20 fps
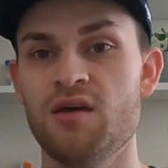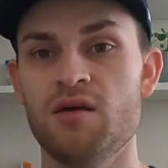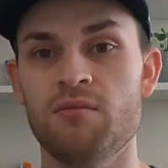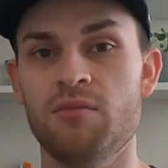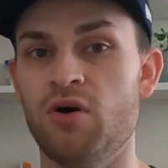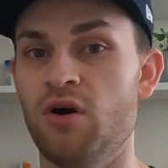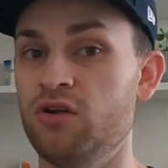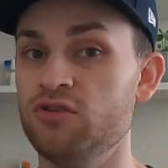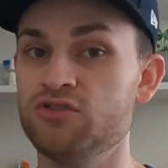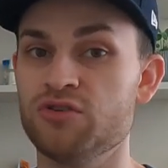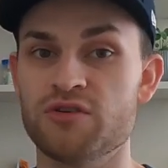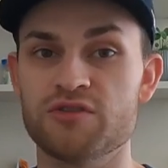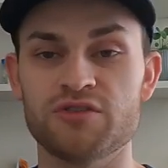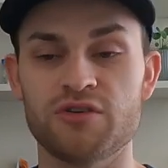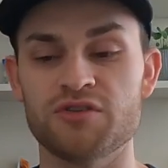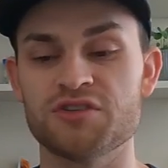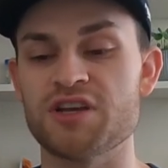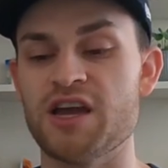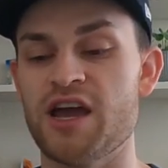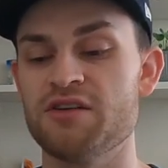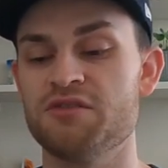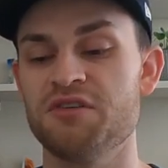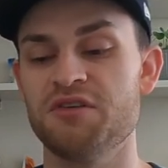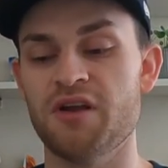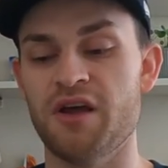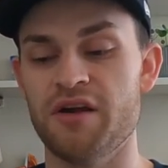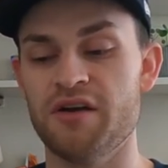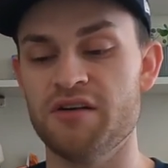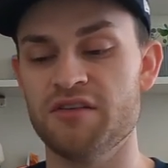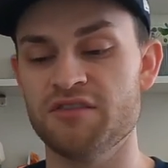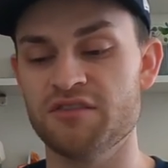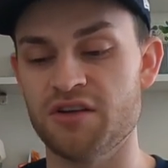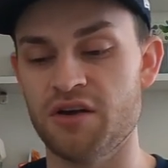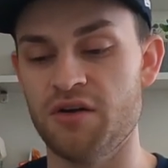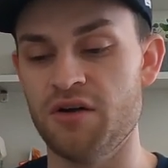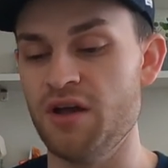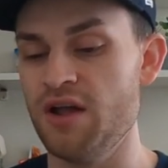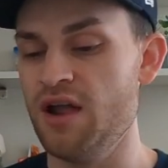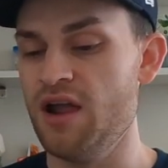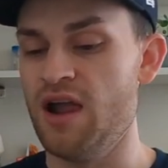Paul George, those guys retire.
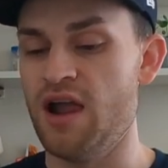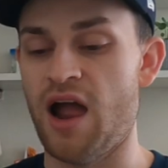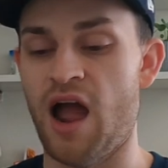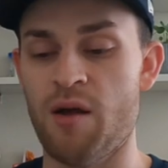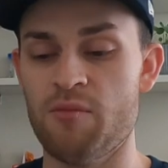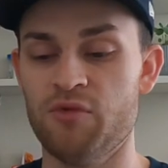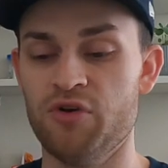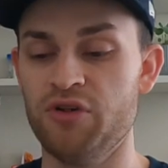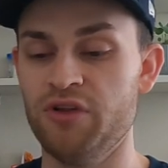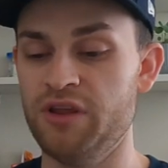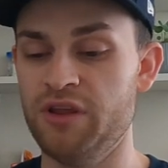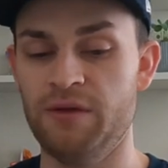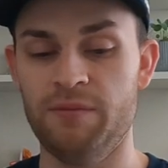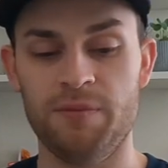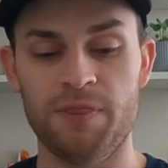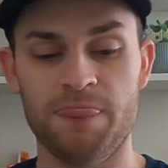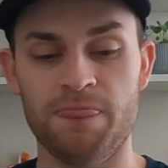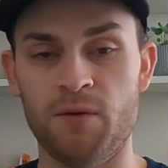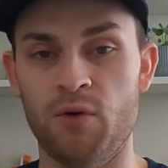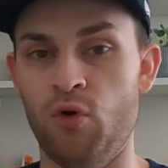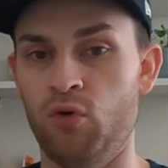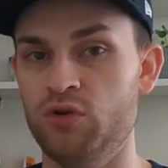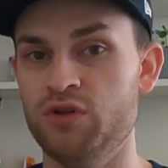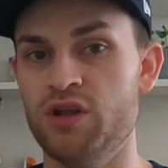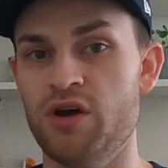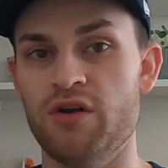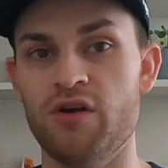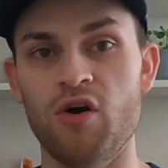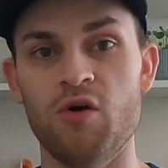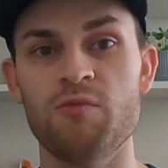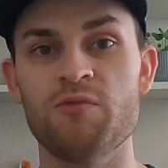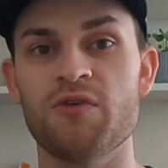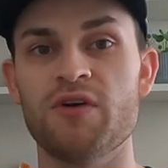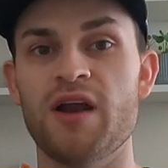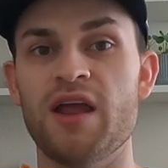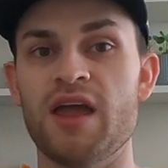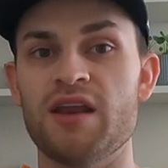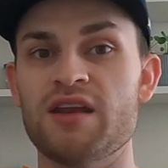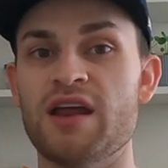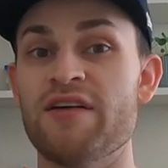So I'm really holding out hope for
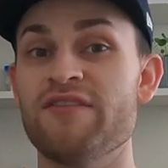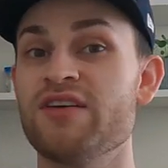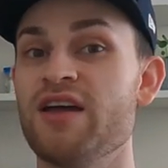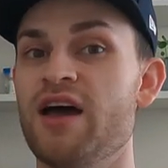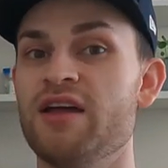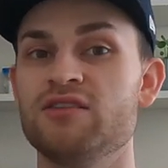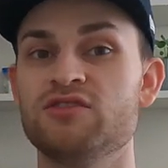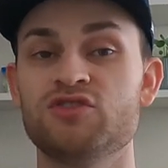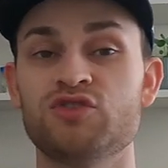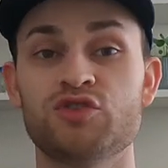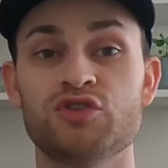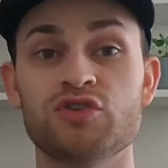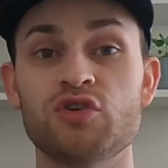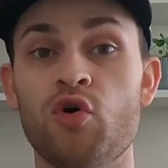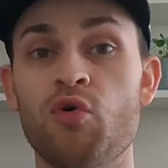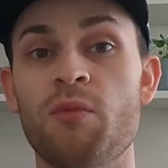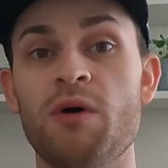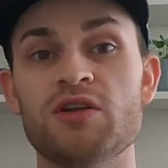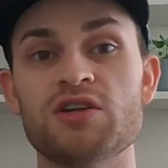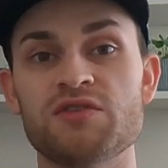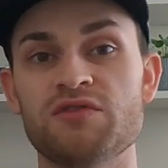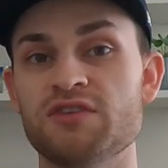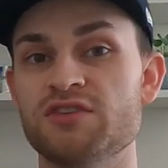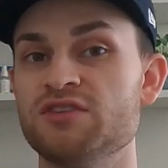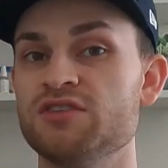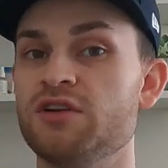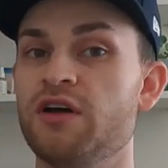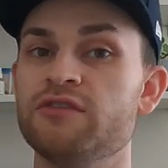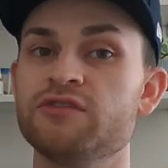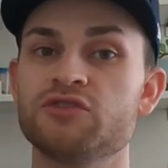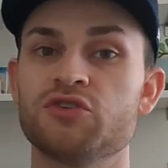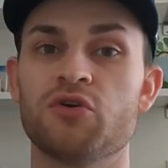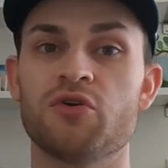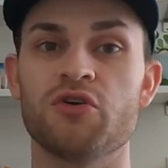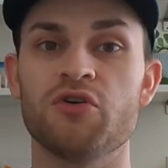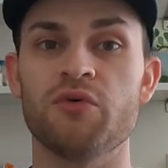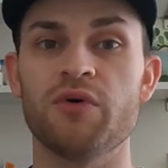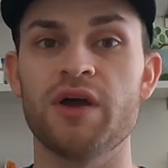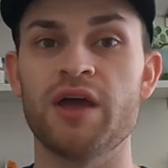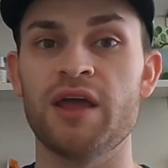Ant. I've got so much of his stuff
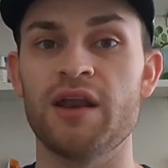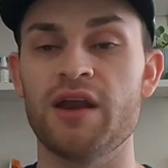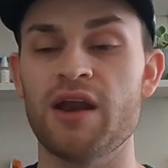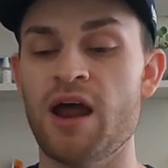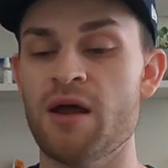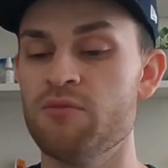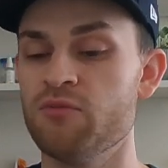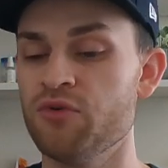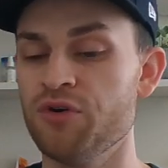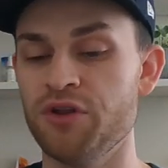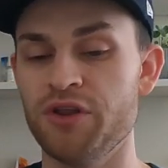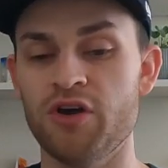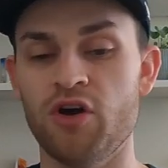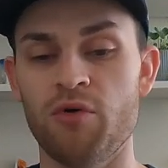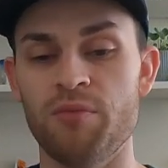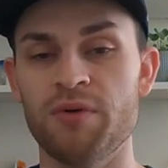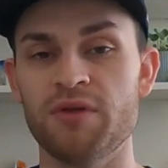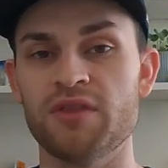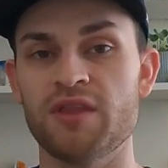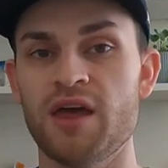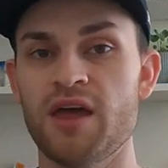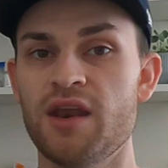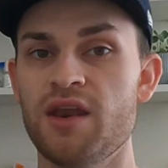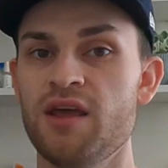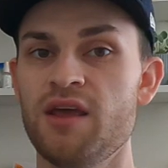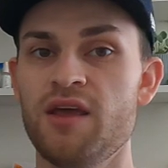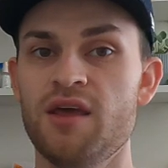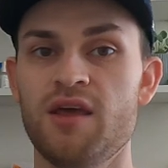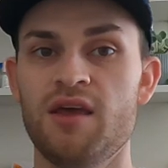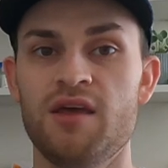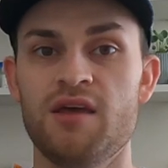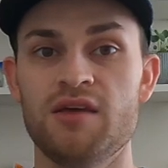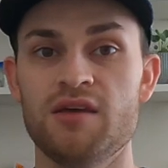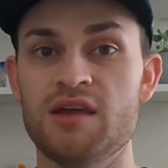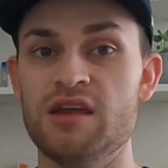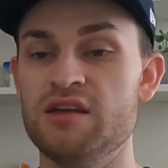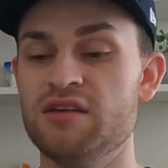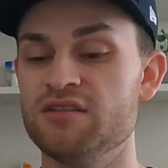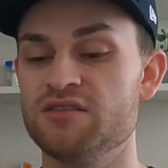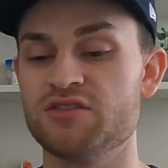stored away, and I'm really hoping that
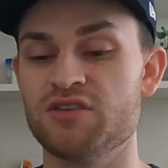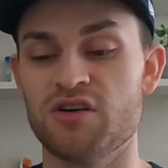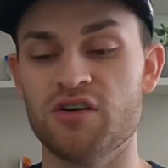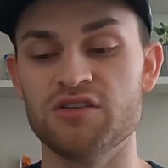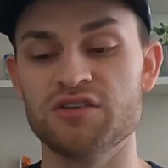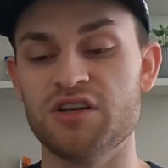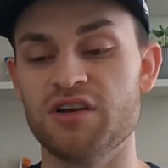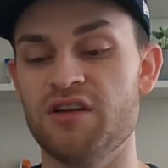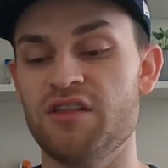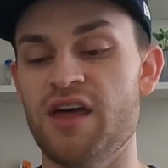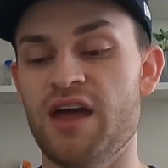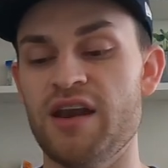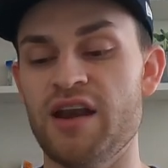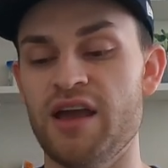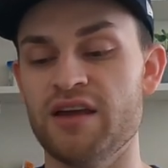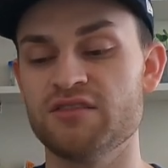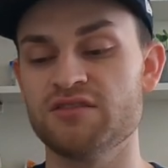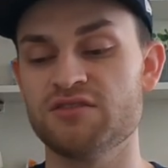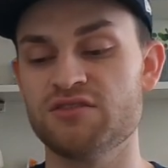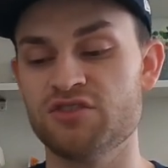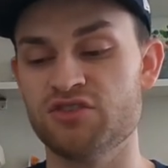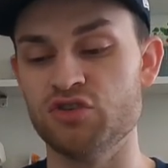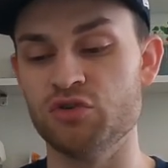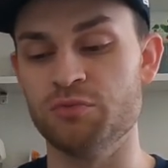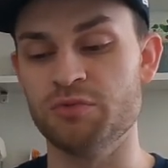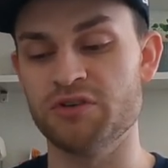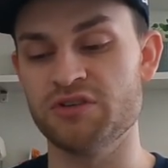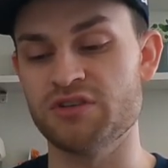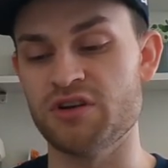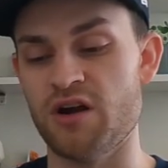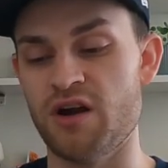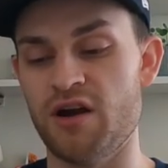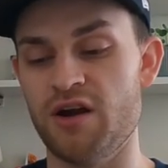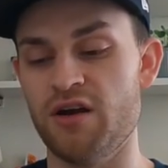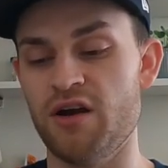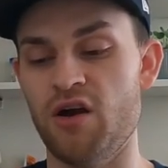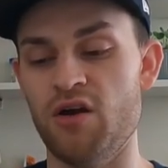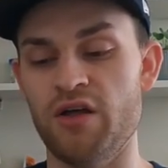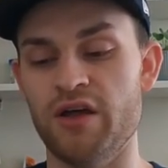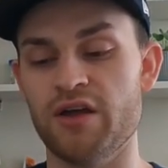he just turns into that next
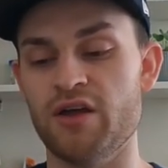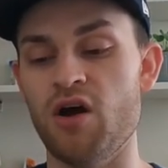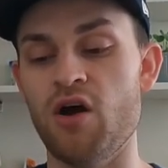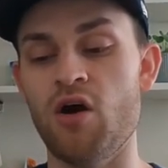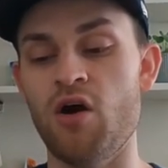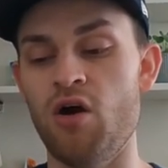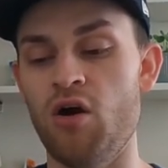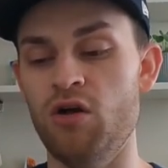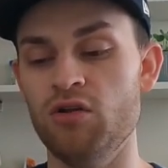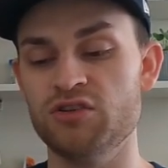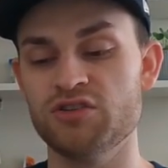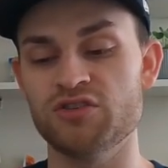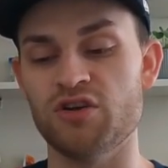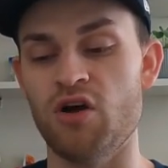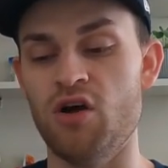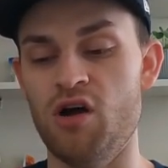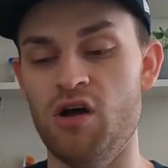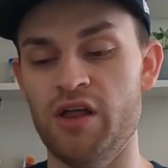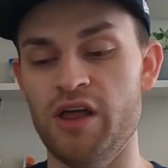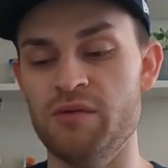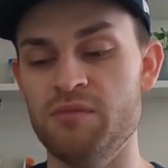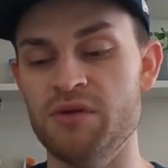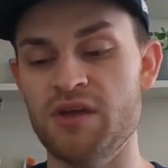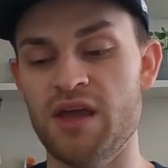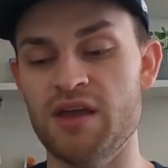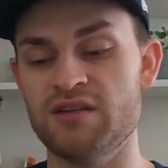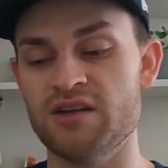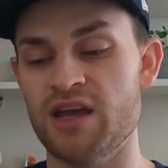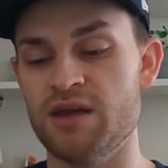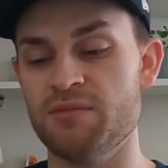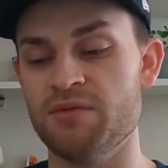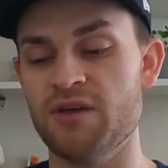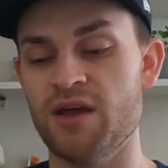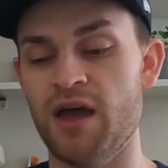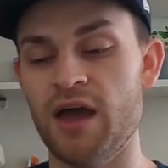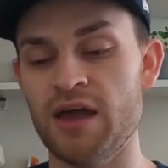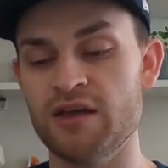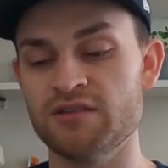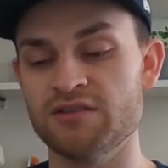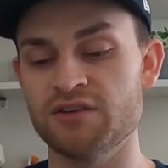superstar, like all NBA type
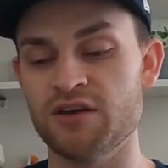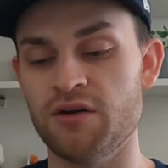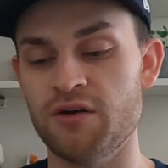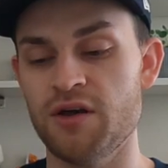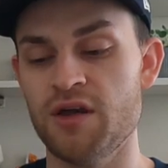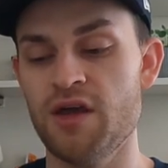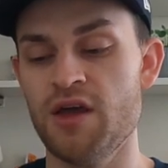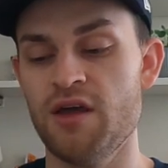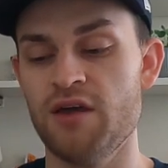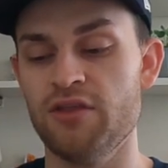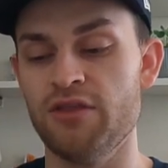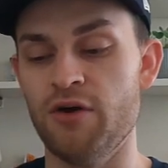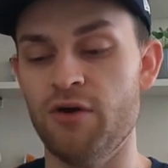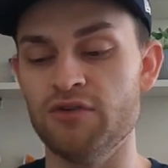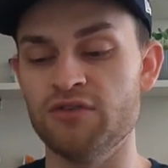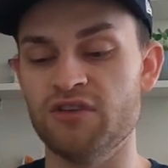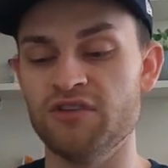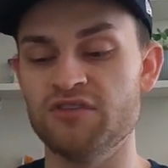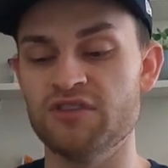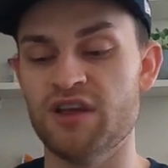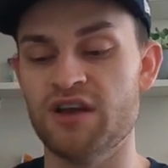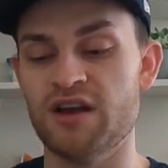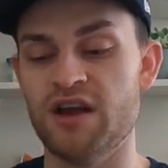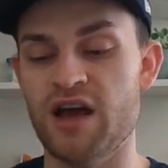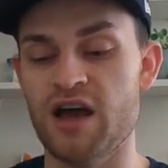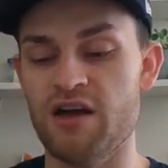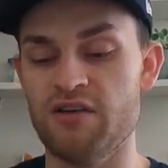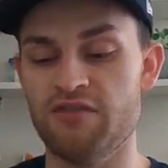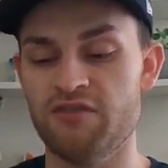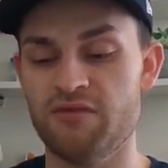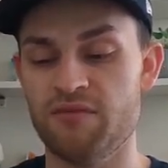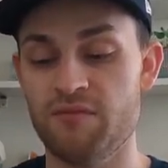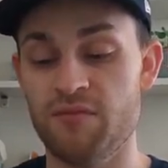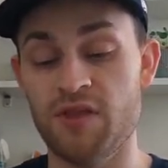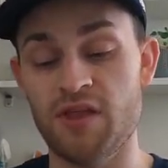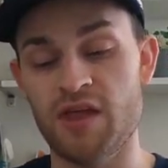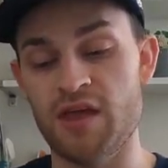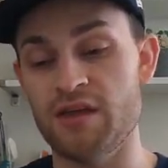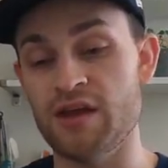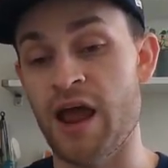guy. So those I'll send off.
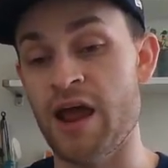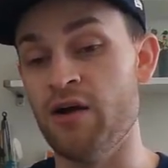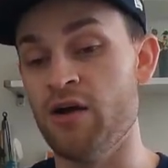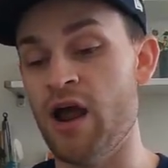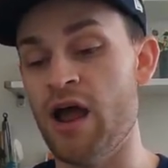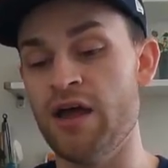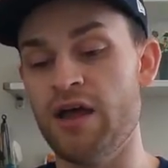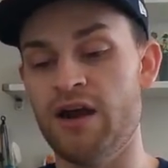I